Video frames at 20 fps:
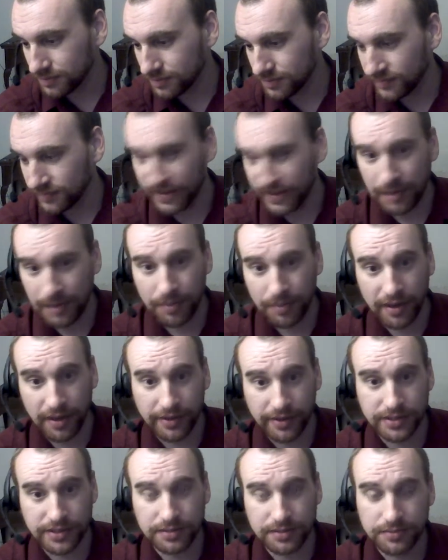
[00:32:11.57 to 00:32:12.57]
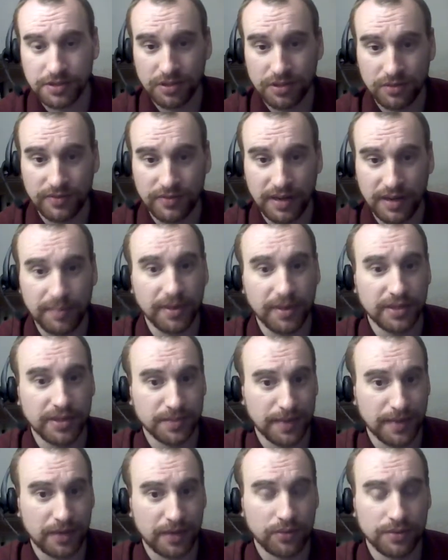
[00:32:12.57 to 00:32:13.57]
Vampires. You can do vampires
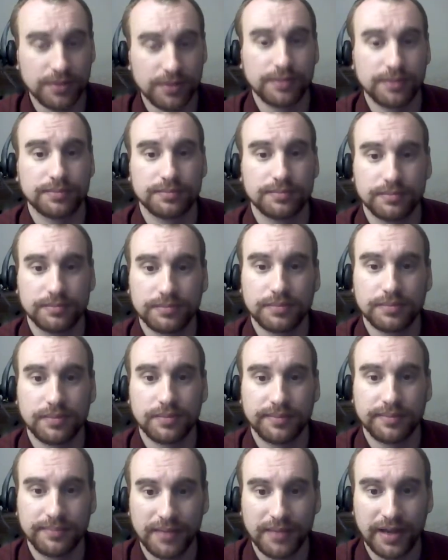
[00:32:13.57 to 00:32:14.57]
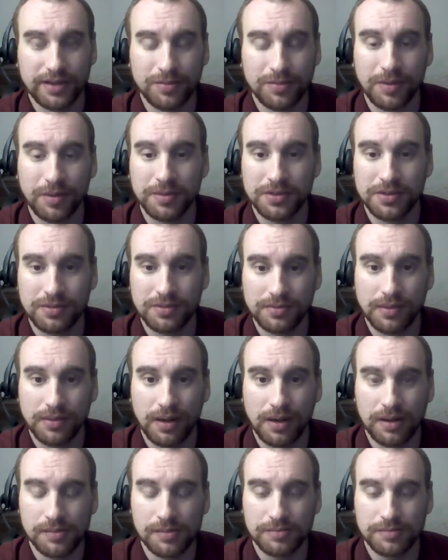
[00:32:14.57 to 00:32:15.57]
backwards. I could probably do.
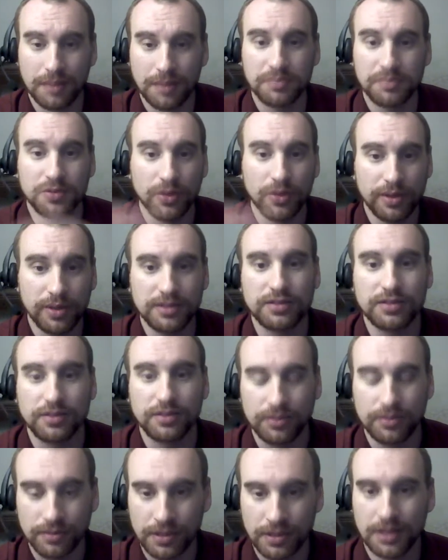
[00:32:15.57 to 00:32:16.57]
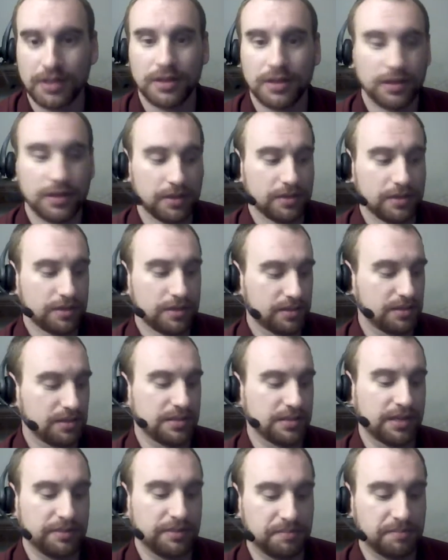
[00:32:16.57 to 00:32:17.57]
I'm going to, because
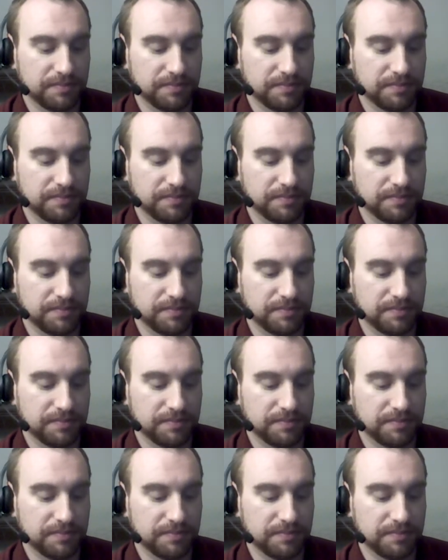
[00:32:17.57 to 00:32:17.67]
I've